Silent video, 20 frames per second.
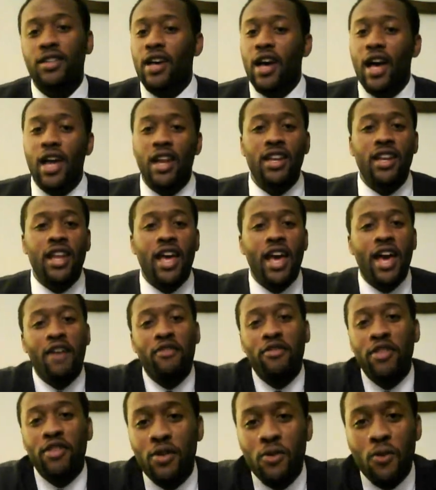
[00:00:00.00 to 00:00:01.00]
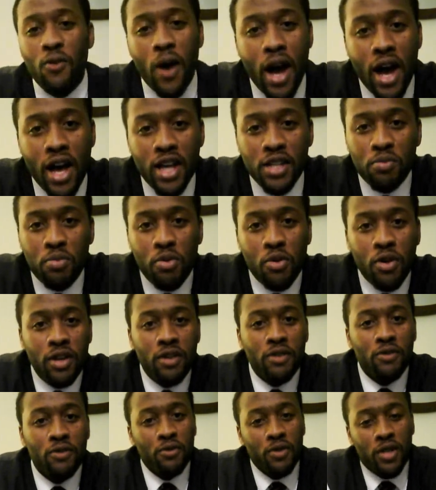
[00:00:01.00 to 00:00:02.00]
I didn't have any wise
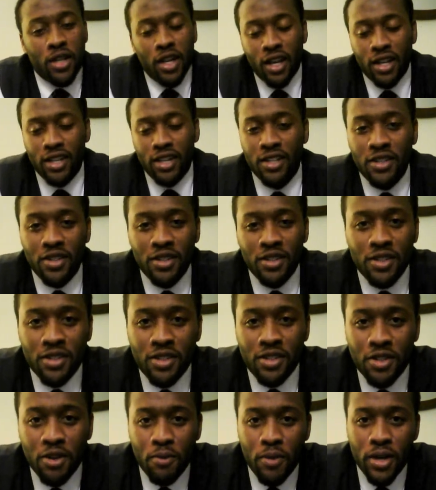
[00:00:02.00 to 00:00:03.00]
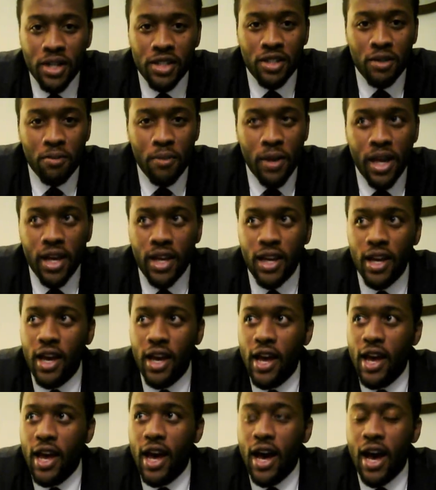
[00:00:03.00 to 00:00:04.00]
point so much to make.
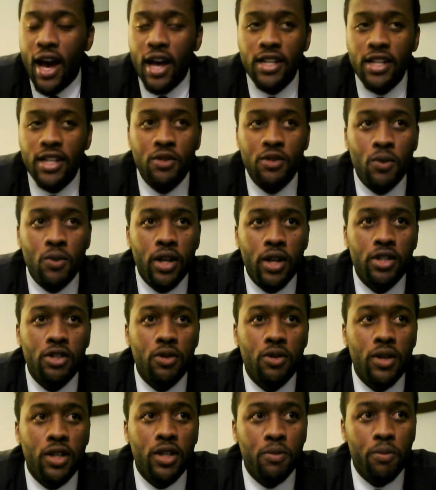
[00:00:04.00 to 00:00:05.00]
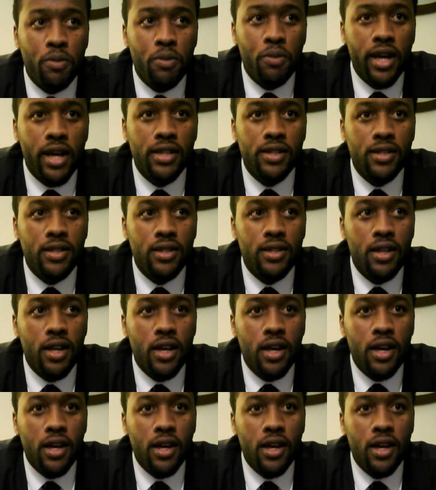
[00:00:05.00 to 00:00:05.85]
I just wanted to express